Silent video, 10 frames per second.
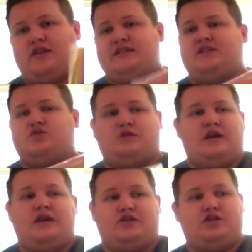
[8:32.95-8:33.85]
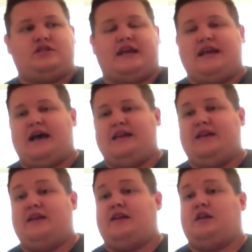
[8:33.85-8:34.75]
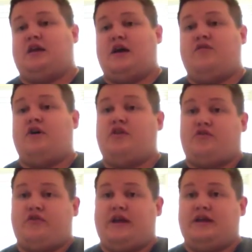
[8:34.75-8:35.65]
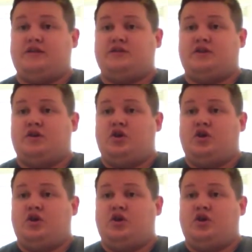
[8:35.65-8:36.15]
This is just like I did, and a lot of other fans